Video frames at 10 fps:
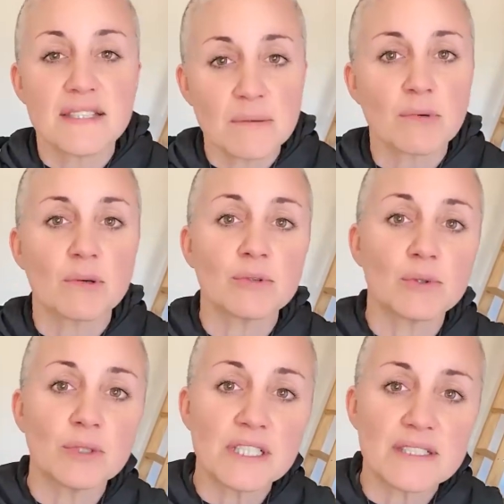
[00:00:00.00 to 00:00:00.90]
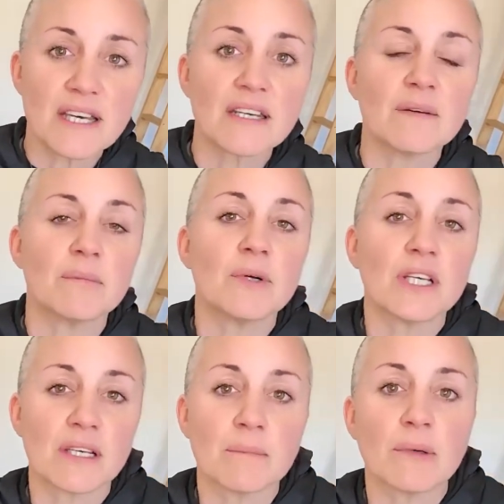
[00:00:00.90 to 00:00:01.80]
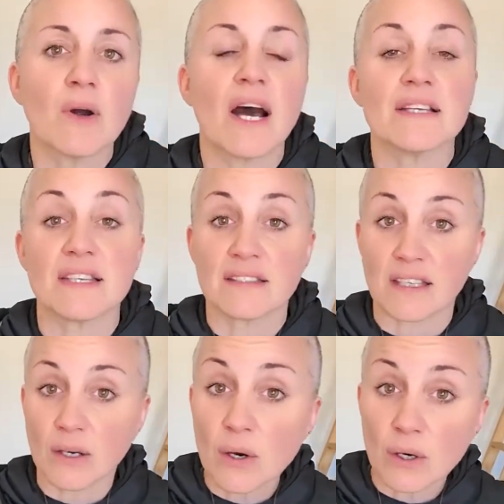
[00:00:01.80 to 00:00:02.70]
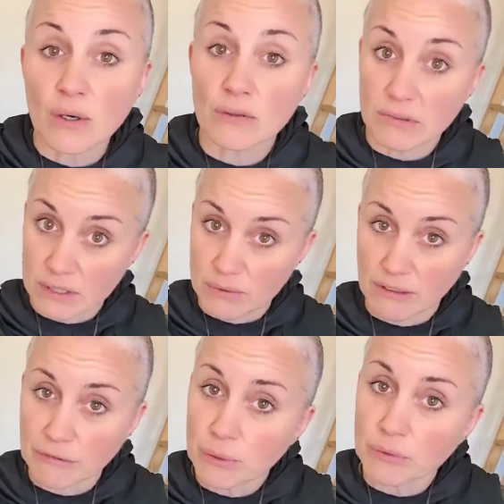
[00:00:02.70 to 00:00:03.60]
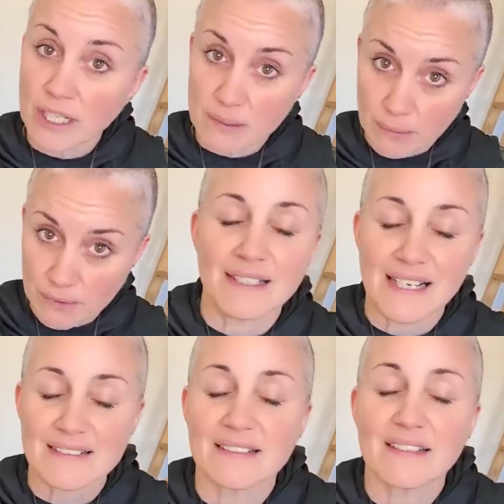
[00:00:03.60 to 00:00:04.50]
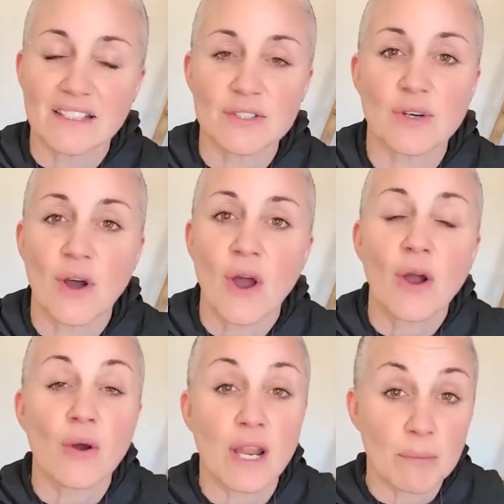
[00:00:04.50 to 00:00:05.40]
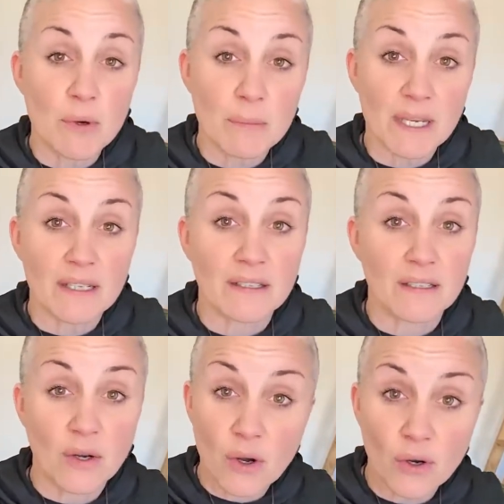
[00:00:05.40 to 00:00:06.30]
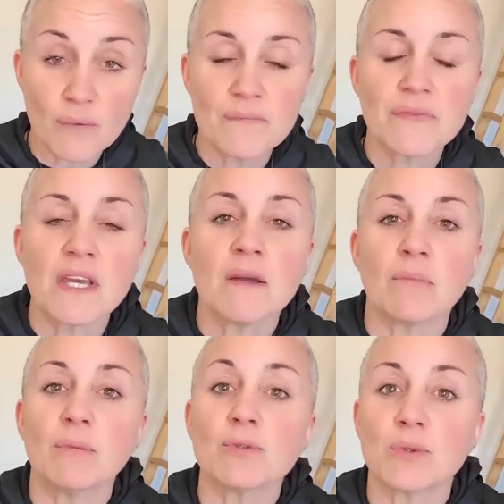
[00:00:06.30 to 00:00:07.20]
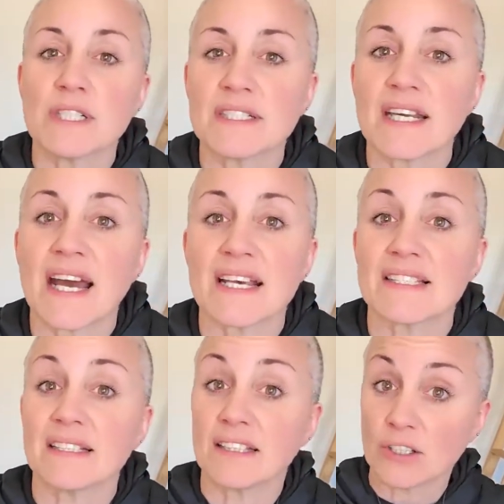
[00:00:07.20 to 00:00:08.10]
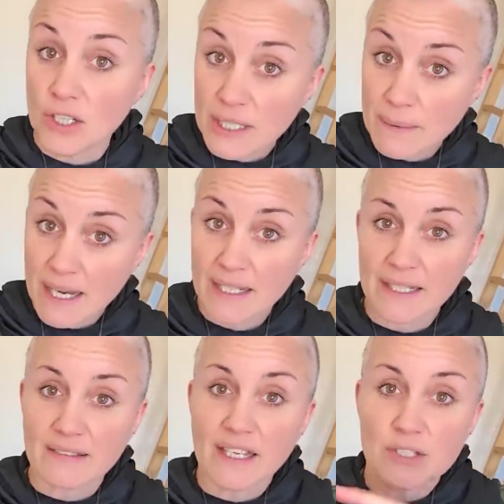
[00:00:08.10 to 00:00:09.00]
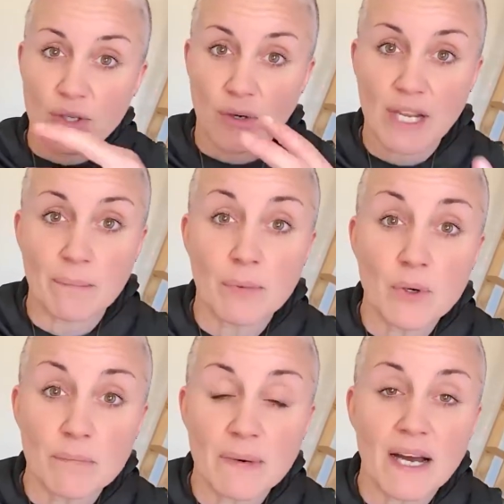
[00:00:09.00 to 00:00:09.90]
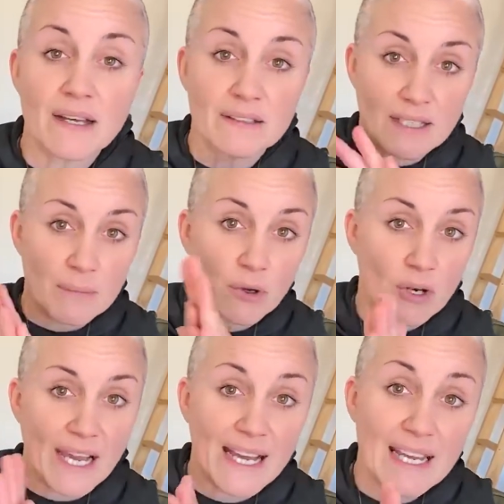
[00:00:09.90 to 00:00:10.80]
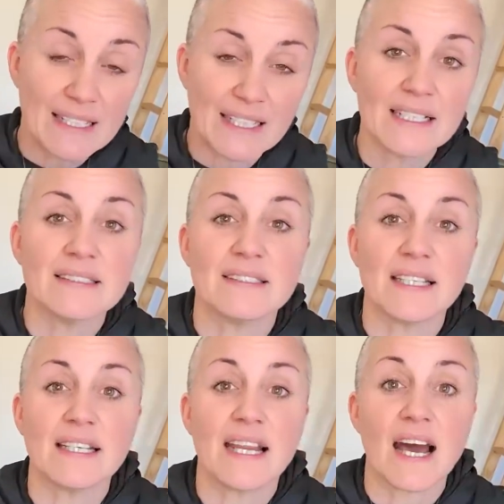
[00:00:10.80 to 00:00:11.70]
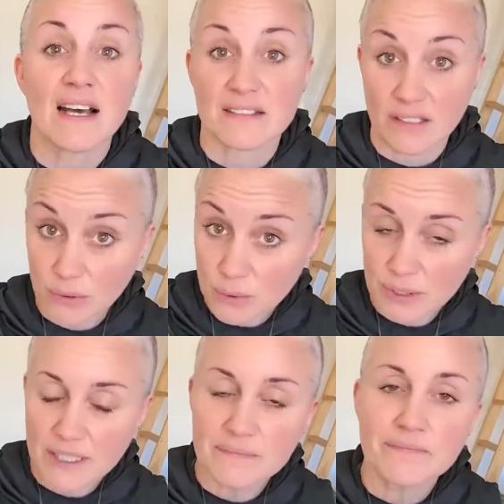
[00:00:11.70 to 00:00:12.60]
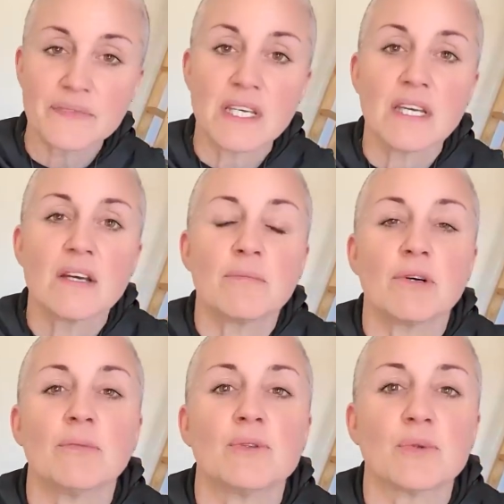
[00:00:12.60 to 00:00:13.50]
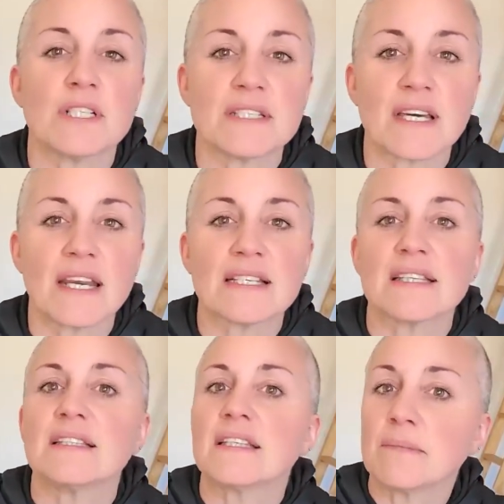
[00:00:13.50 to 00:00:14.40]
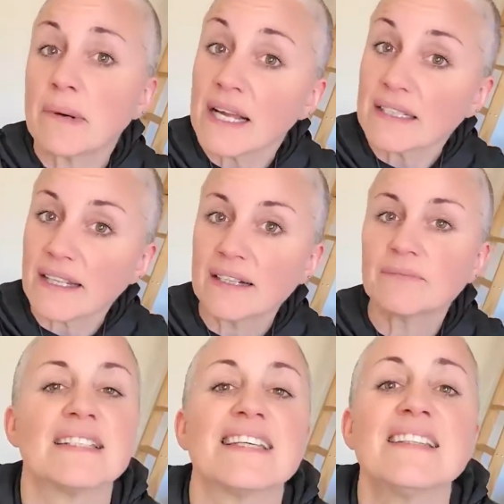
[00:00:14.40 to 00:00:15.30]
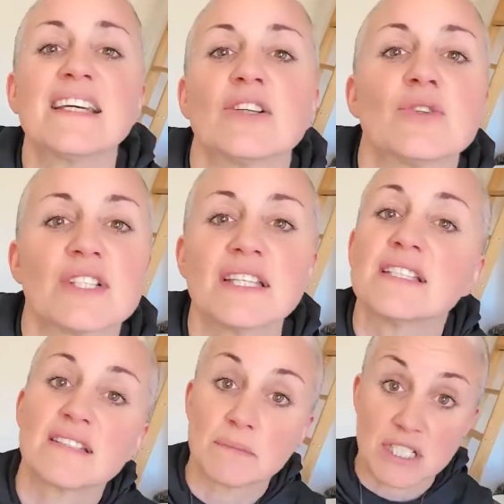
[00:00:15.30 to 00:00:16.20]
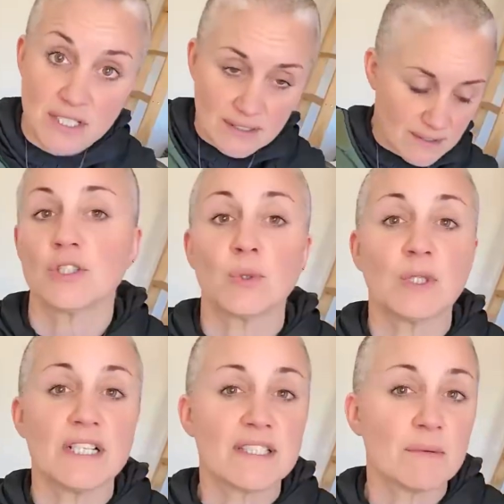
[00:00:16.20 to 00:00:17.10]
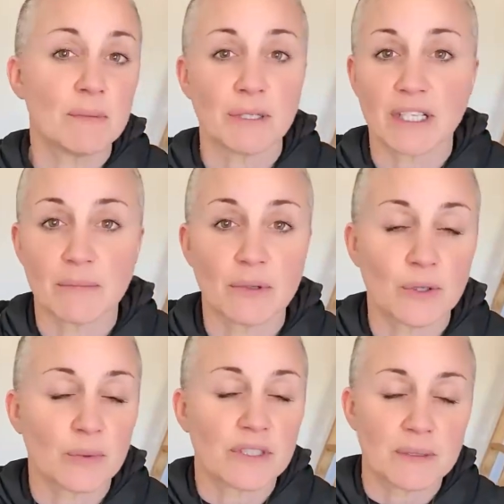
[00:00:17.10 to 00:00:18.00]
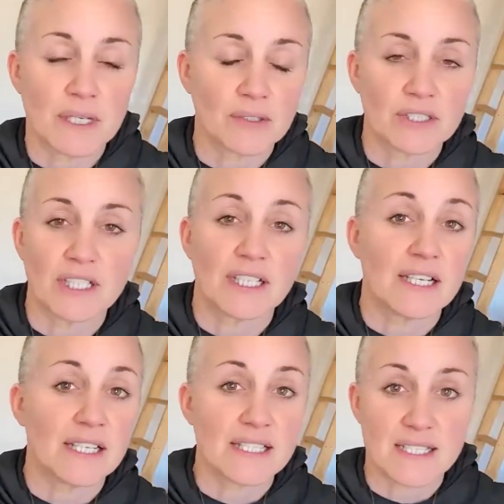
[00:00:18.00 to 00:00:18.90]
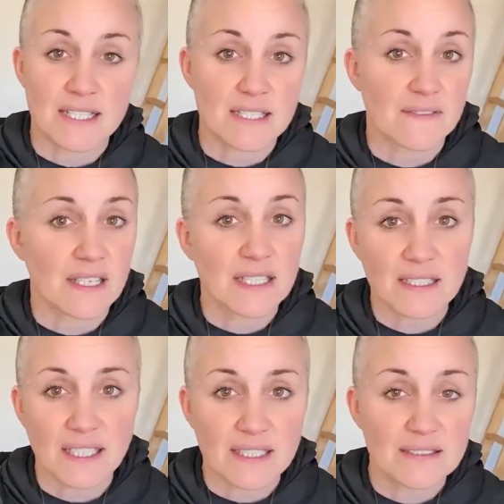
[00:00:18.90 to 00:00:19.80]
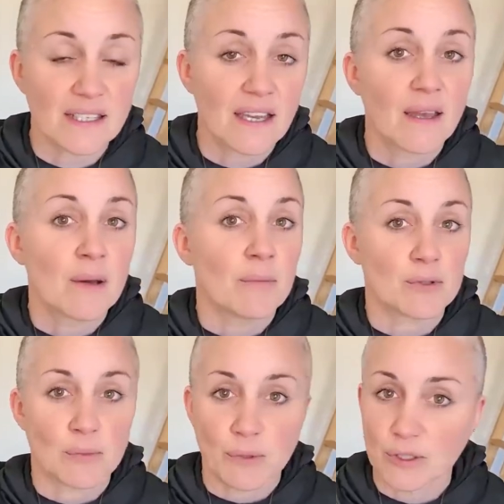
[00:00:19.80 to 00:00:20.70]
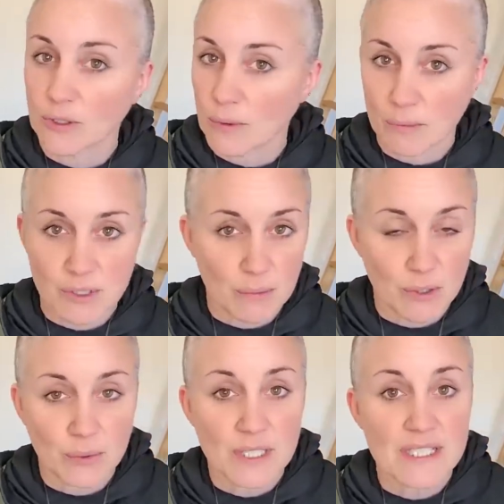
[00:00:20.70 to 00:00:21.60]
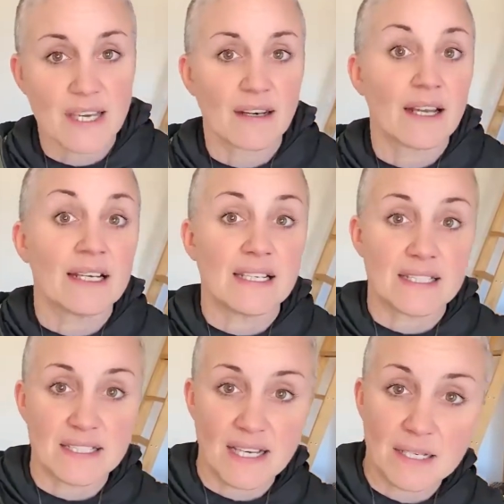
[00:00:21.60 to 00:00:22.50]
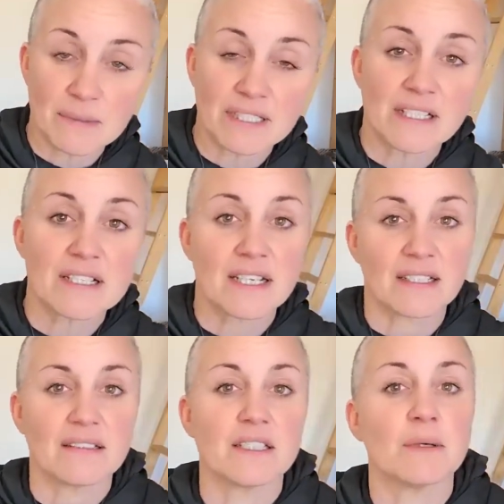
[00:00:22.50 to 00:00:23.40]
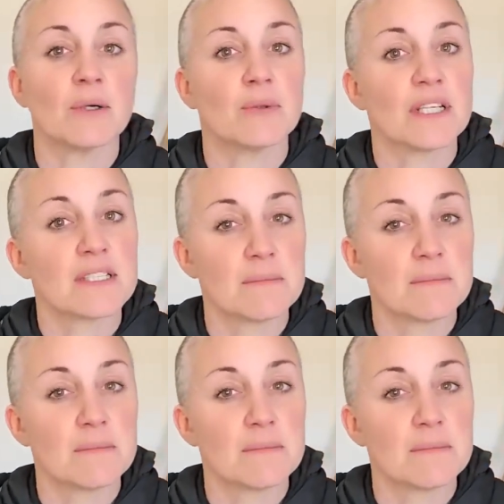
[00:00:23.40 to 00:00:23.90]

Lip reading: Yes, we can use, for example, coconut oil, which comes from a fruit, and the oil is made from the coconut pulp. We can use olive oil, which is made from the pulp, let's say, from the flesh of the olive. We can use avocado oil, oils that are not made from seeds. If we use, for example, plant-based milks in our daily life, of course, we won't be able to use almond milk since it is derived from a seed.